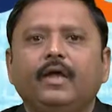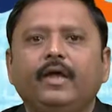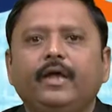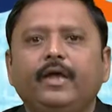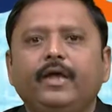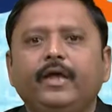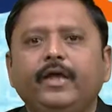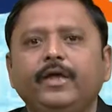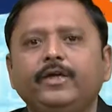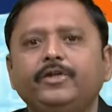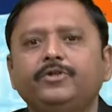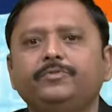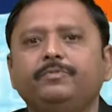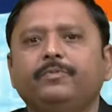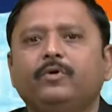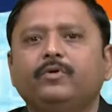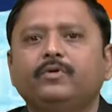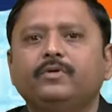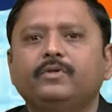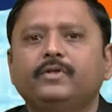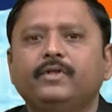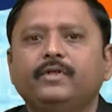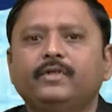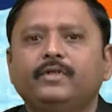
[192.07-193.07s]
Each
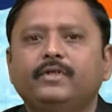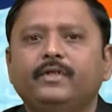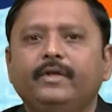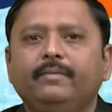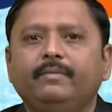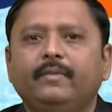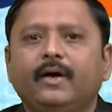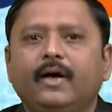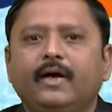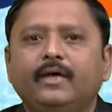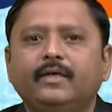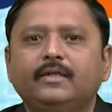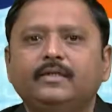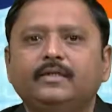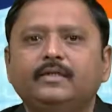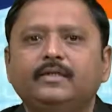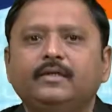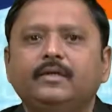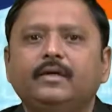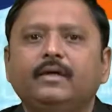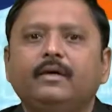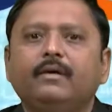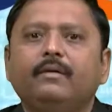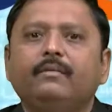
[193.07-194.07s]
process demands
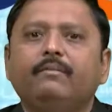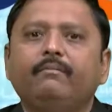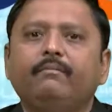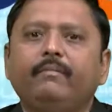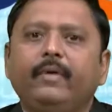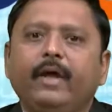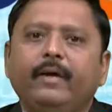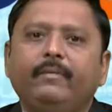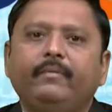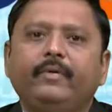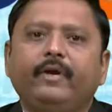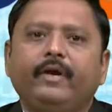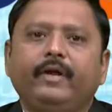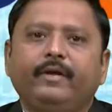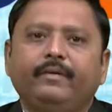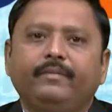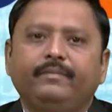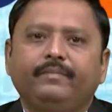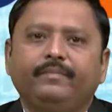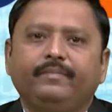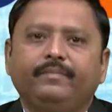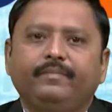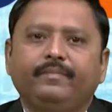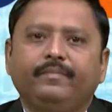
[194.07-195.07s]
memory
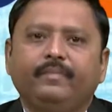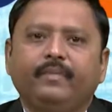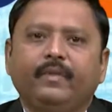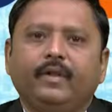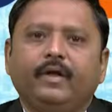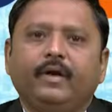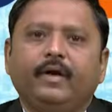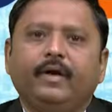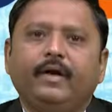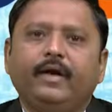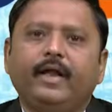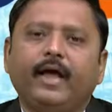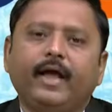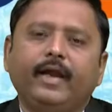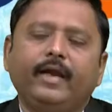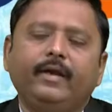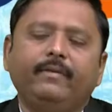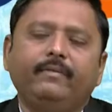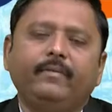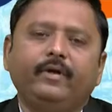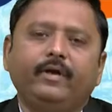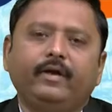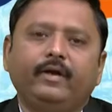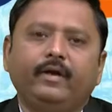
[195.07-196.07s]

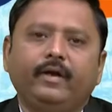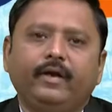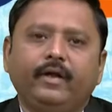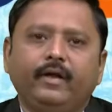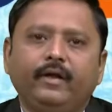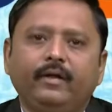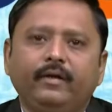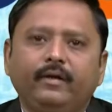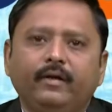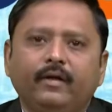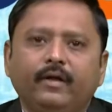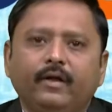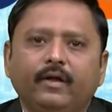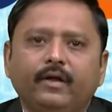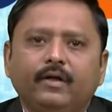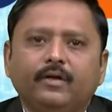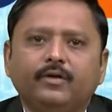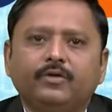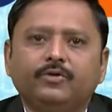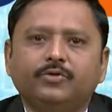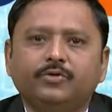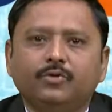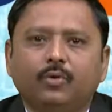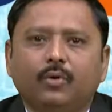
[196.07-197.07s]
dynamically.
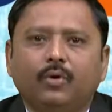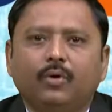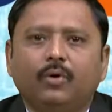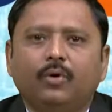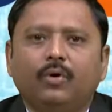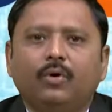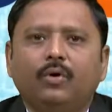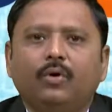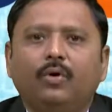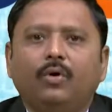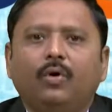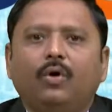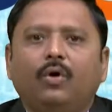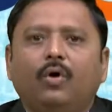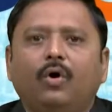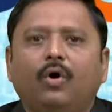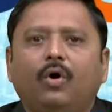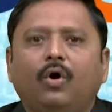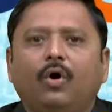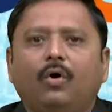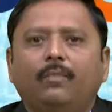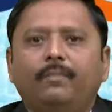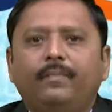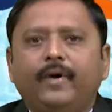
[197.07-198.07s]
So,
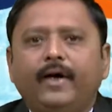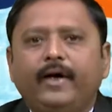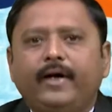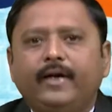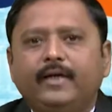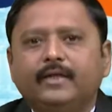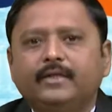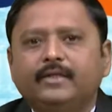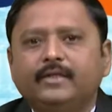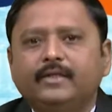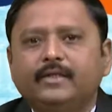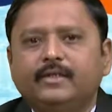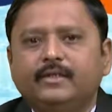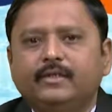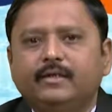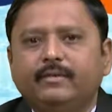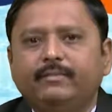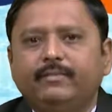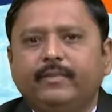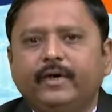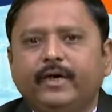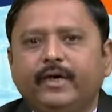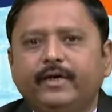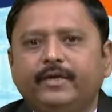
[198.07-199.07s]
operating
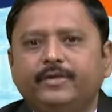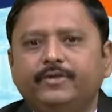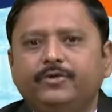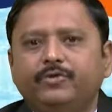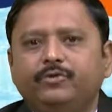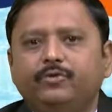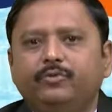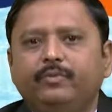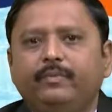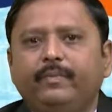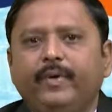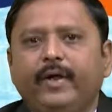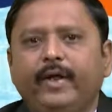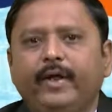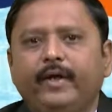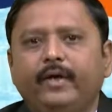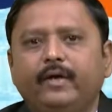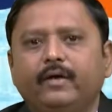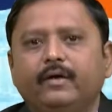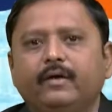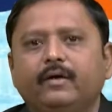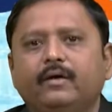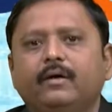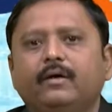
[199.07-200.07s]
system needs to make
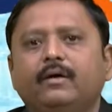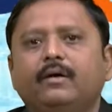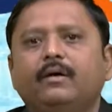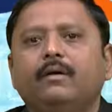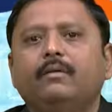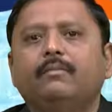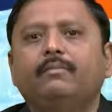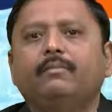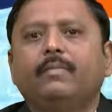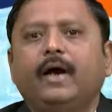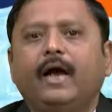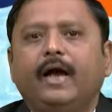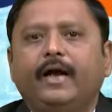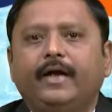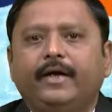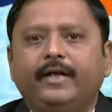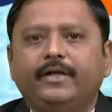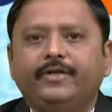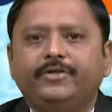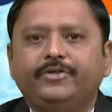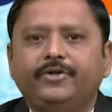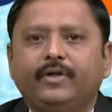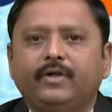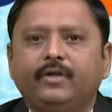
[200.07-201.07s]

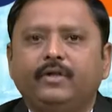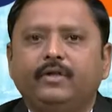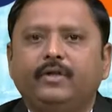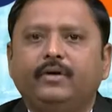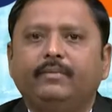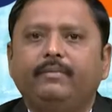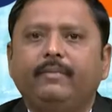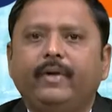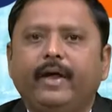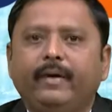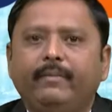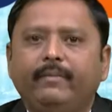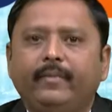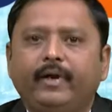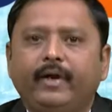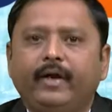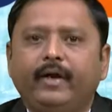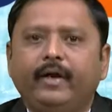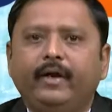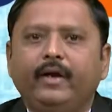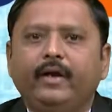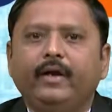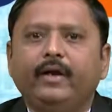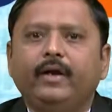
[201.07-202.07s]
partition the
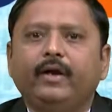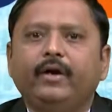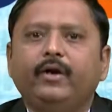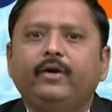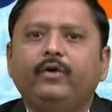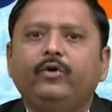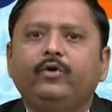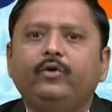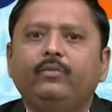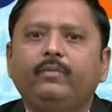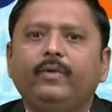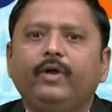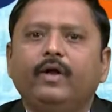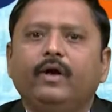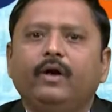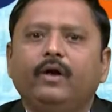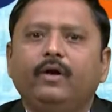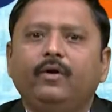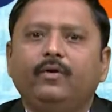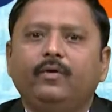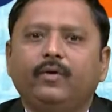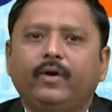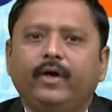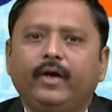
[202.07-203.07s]
memory to be
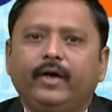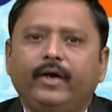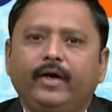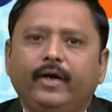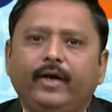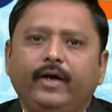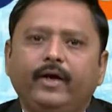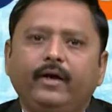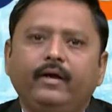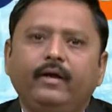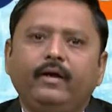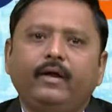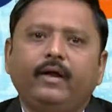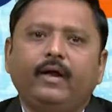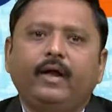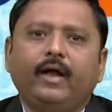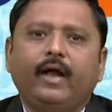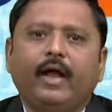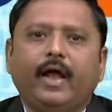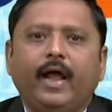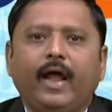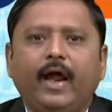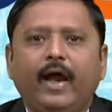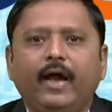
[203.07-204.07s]
allocated
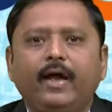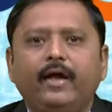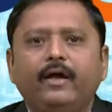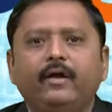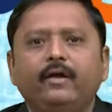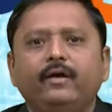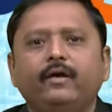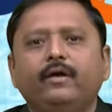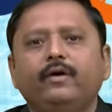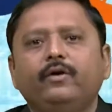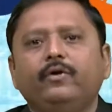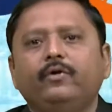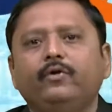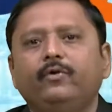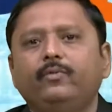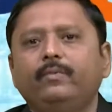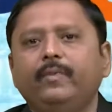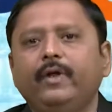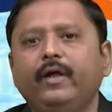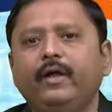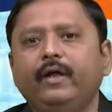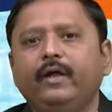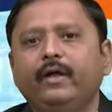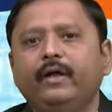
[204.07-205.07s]
and to
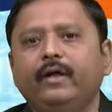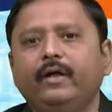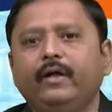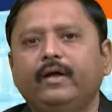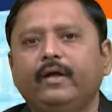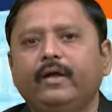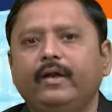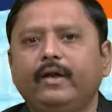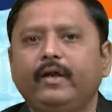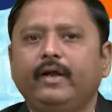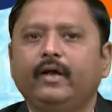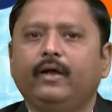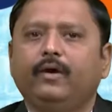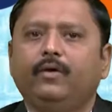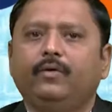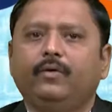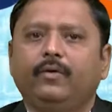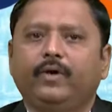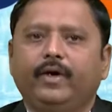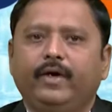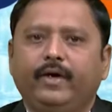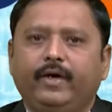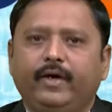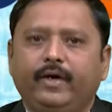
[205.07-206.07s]
be
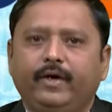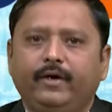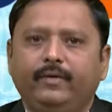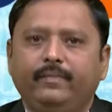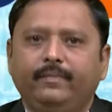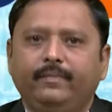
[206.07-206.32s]
reallocated.